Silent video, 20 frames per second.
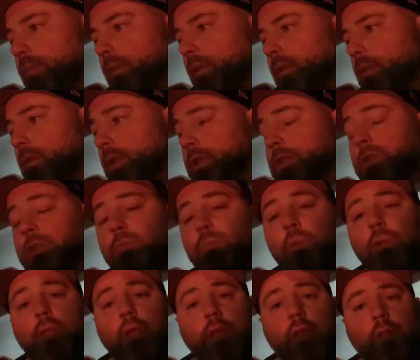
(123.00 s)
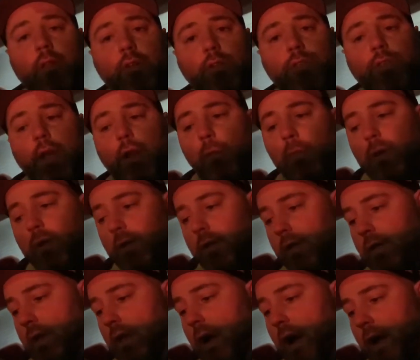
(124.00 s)
This particular gentleman
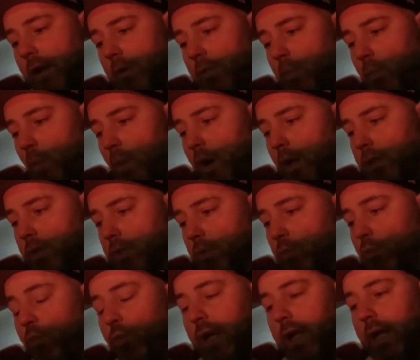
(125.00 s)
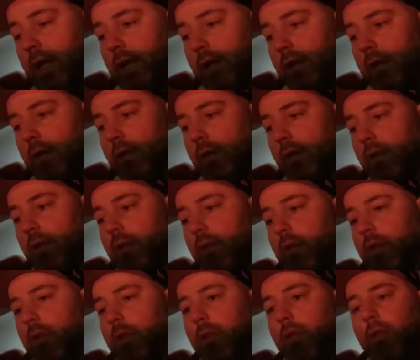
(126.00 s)
did not want to read
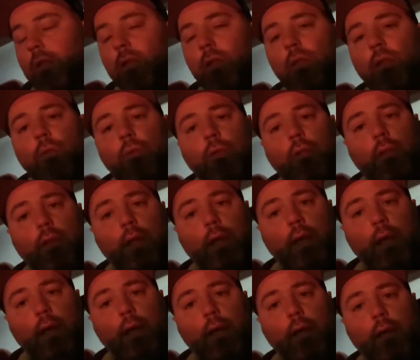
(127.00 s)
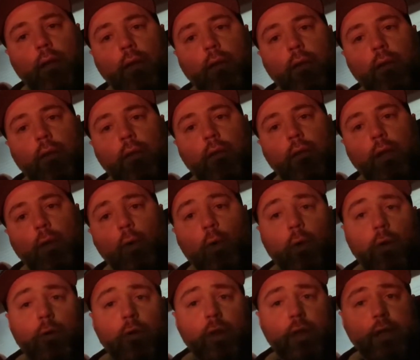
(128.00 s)
the
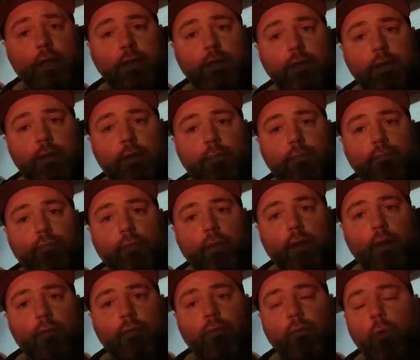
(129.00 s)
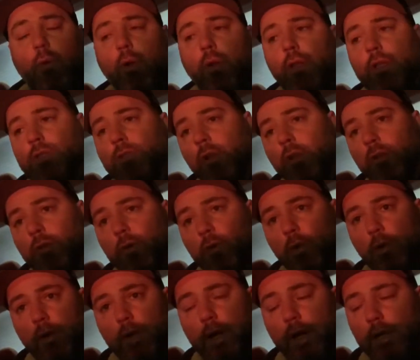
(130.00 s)
order list for this other
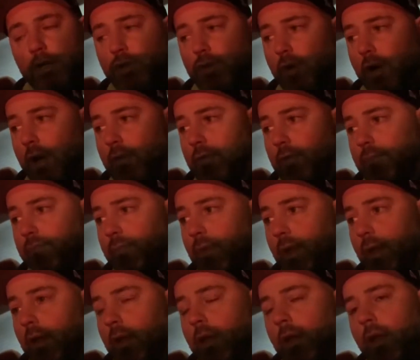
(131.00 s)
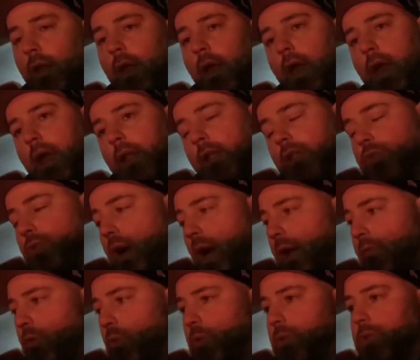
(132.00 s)
DoorDash driver. And the
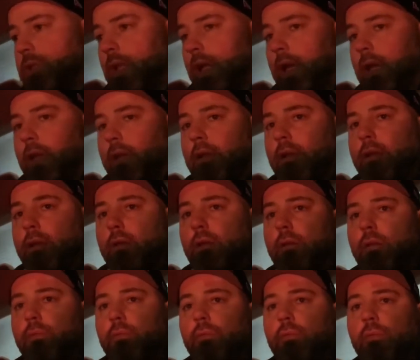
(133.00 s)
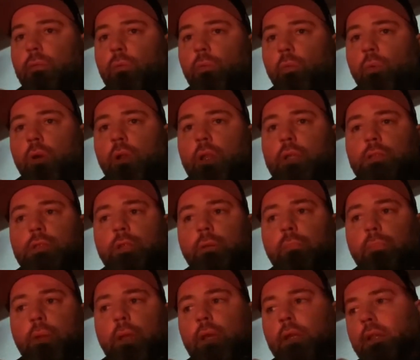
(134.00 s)
driver was like, what is the
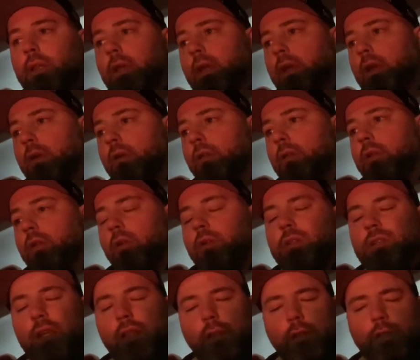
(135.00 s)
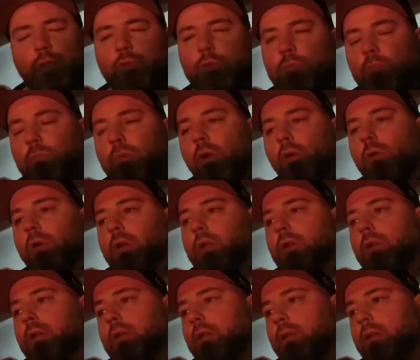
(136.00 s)
big deal? You know, his English was broken.